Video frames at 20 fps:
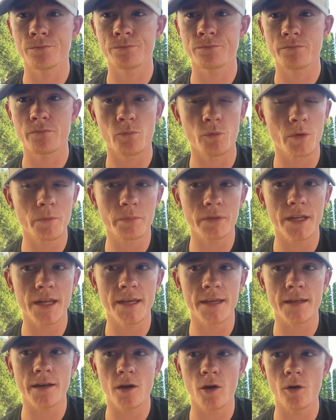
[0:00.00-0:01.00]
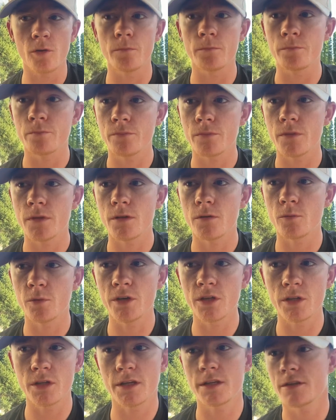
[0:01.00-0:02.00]
when playing at home. When
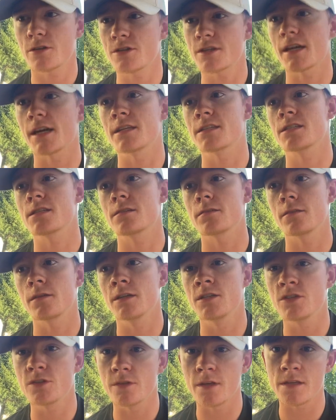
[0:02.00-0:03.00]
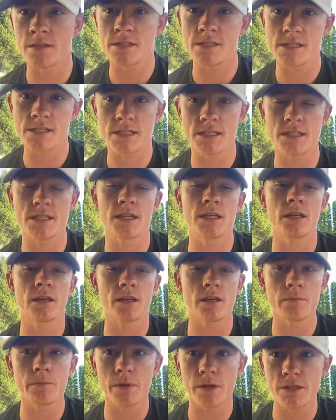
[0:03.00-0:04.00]
you look at their stats in 2016 and
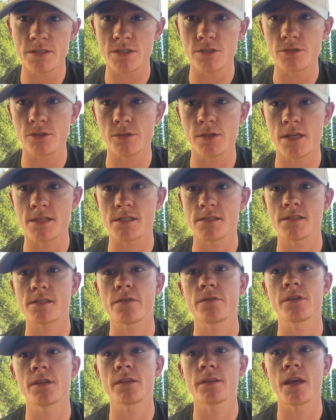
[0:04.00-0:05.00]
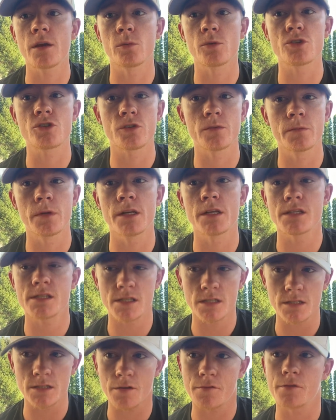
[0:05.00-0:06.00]
compared to 2017, they were
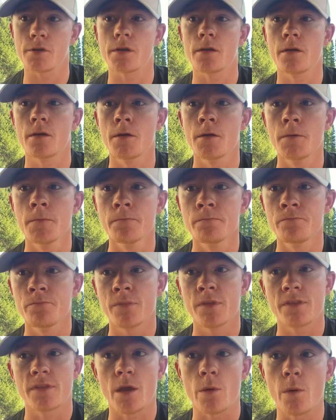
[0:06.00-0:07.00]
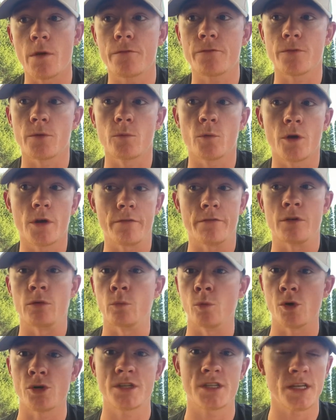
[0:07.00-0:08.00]
tremendously different. They went from one of the
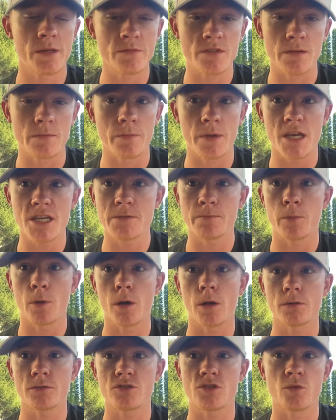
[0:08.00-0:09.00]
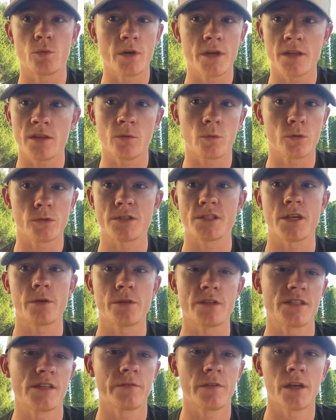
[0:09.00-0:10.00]
worst teams in baseball to winning the World
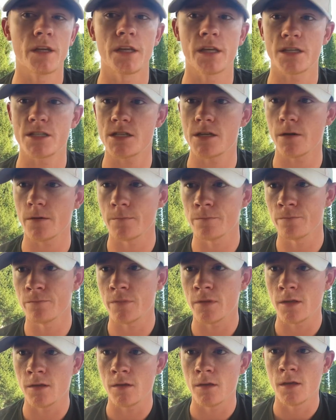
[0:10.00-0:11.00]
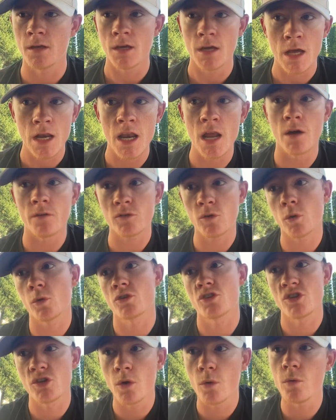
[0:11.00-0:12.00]
Series the very next year. Now, of
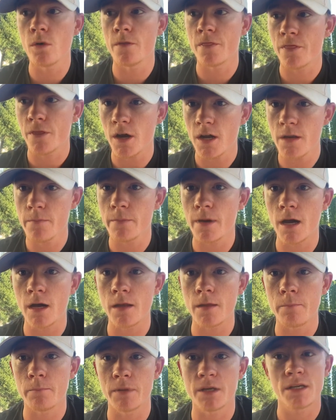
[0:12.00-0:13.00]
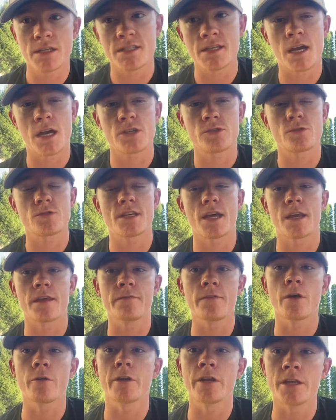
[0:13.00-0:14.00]
course, no one thought about it because the Astros had a
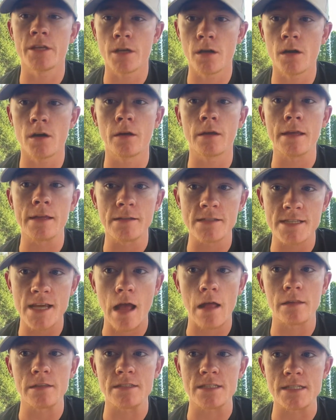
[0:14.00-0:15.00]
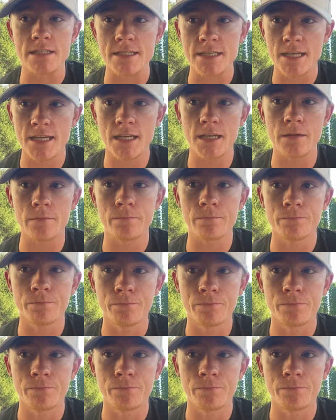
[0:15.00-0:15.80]
very young and talented team,